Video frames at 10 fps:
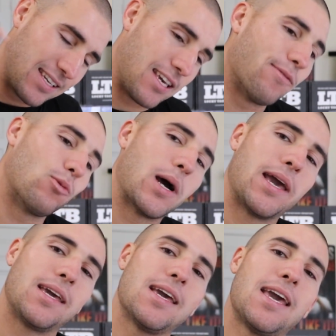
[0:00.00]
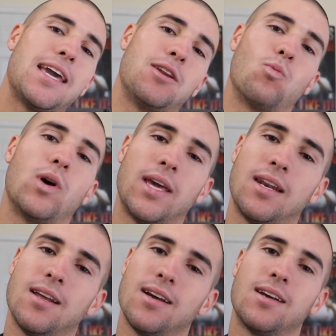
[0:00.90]
giveaway and
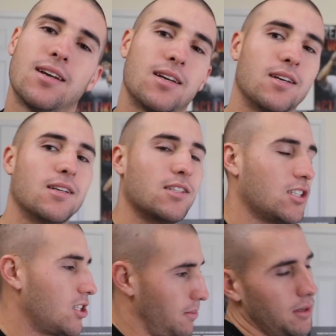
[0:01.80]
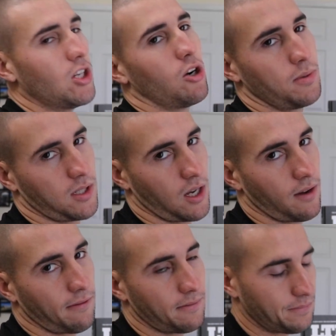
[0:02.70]
win some dope
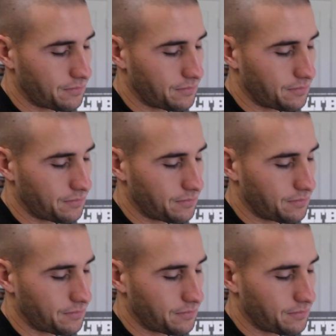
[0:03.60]
stuff.